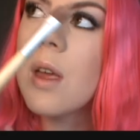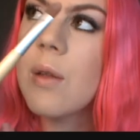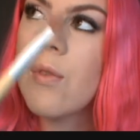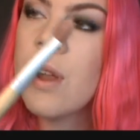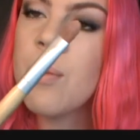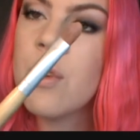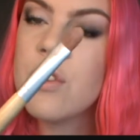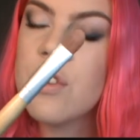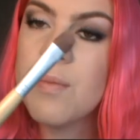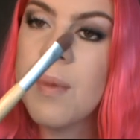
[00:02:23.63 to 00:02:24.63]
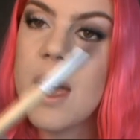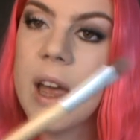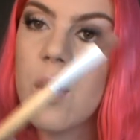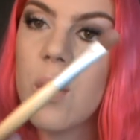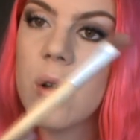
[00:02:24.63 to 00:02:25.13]
And flat brushes
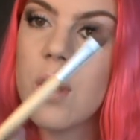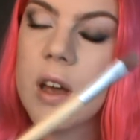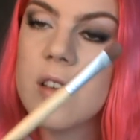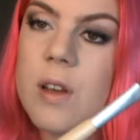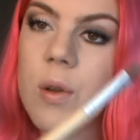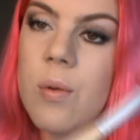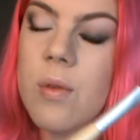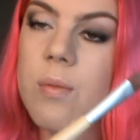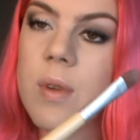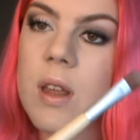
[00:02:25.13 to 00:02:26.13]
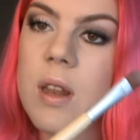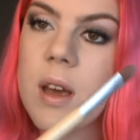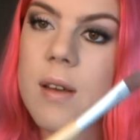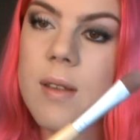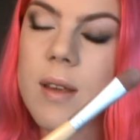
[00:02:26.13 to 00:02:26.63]
pack on eyeshadows really
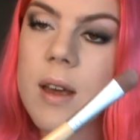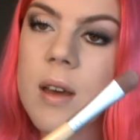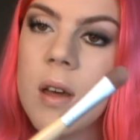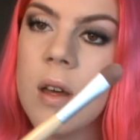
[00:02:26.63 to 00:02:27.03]
nicely,